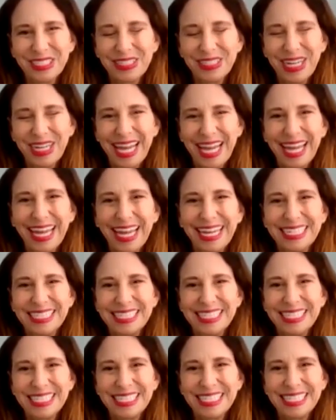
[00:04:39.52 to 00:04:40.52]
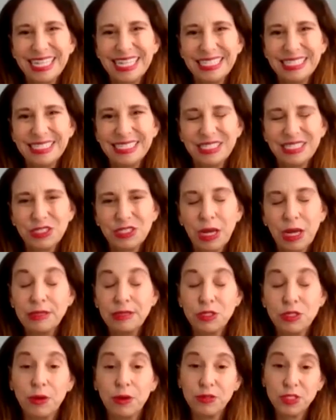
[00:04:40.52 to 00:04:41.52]
And
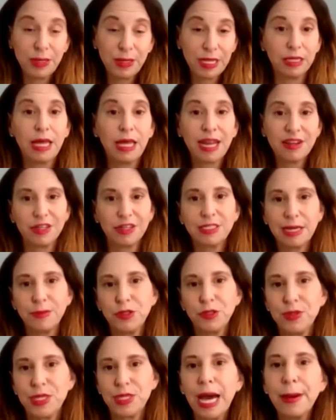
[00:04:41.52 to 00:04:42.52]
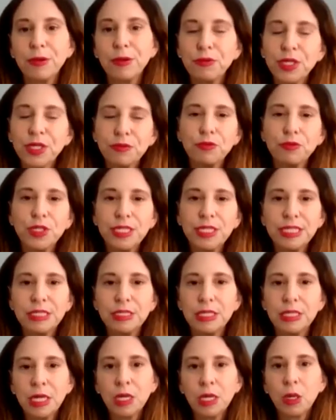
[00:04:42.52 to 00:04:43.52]
so I spent a lot of our time doing that, but
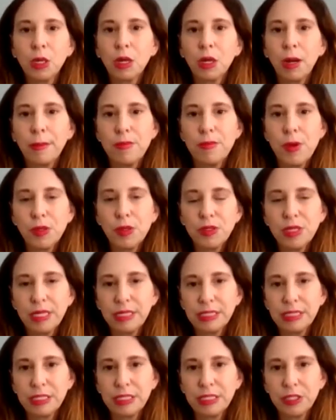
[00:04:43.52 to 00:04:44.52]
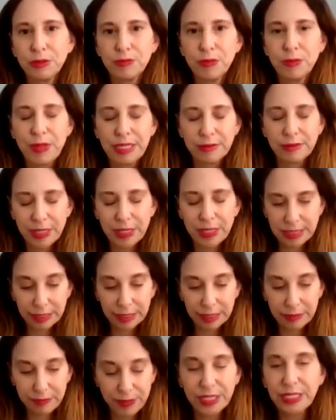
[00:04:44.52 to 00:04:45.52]
really
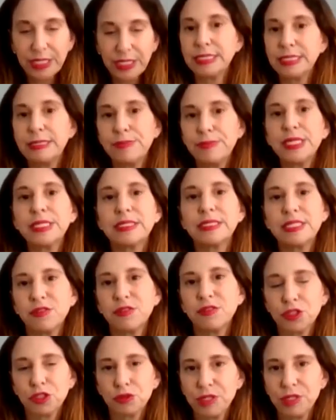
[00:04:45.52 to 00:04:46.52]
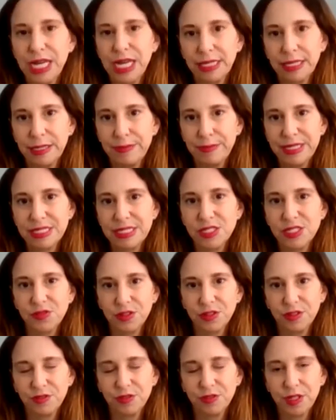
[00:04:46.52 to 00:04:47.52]
basically building the virtual reality business
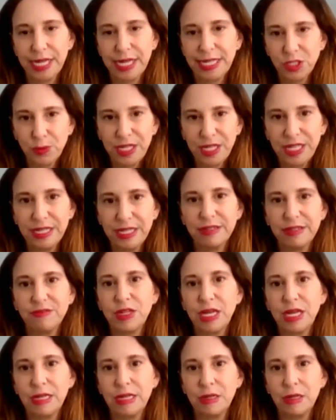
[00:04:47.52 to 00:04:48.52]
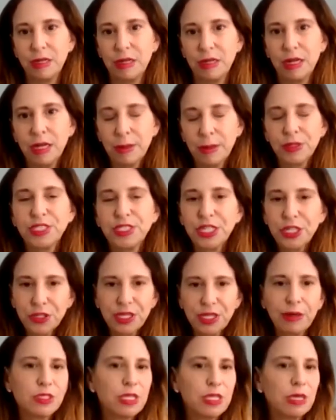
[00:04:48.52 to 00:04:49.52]
for HP, and particularly
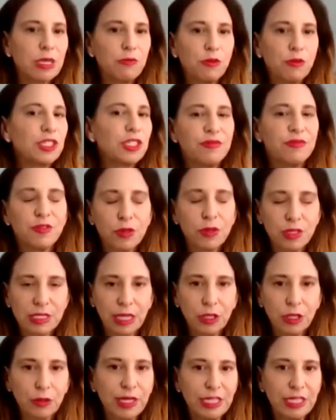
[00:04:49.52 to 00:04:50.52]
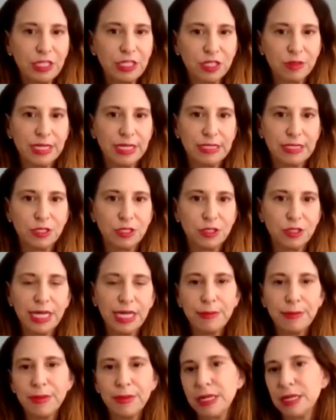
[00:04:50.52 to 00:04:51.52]
I was originally focused on location-based
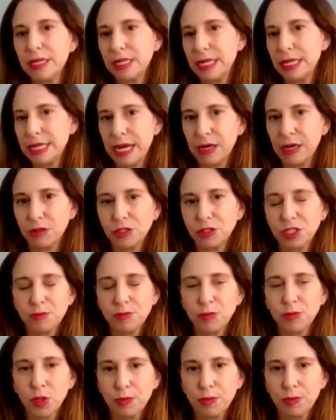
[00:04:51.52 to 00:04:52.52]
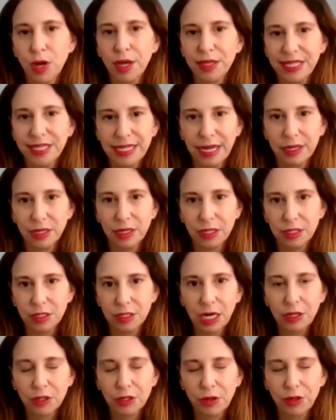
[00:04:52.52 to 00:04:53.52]
entertainment, and then now just more broadly on our
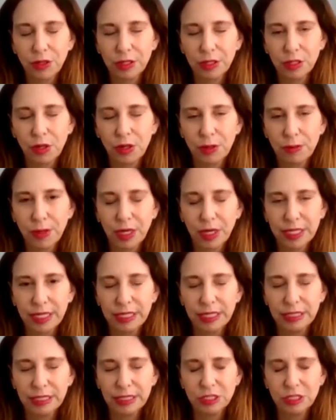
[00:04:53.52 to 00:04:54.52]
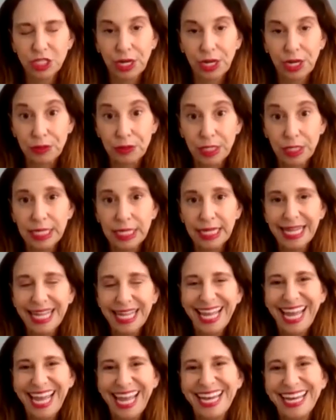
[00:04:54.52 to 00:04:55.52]
go to market in general.
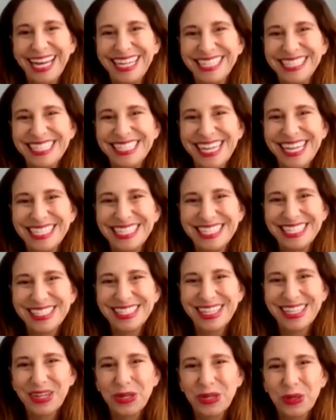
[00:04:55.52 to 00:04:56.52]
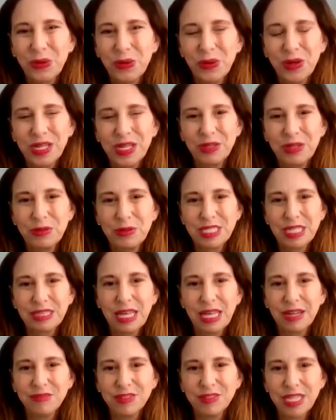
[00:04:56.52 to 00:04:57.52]
And so it's a
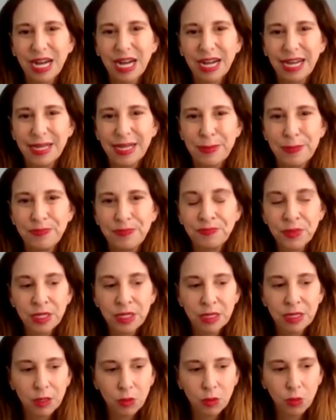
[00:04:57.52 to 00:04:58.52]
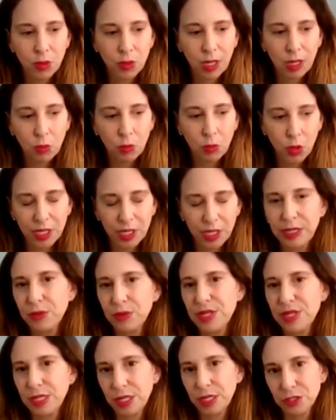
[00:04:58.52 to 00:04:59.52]
lot of time working
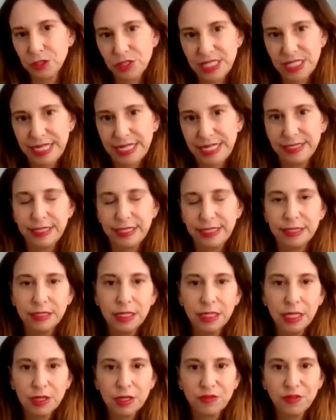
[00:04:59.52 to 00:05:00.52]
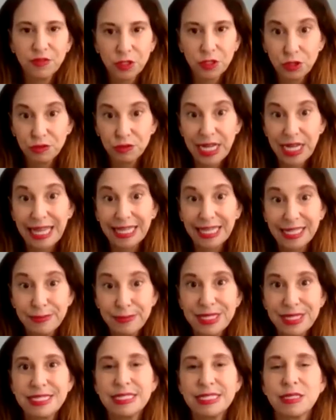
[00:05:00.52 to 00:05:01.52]
with and understanding the virtual reality
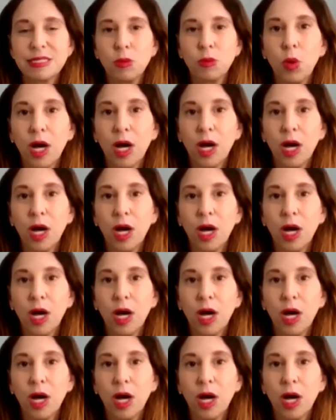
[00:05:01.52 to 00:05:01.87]
business and what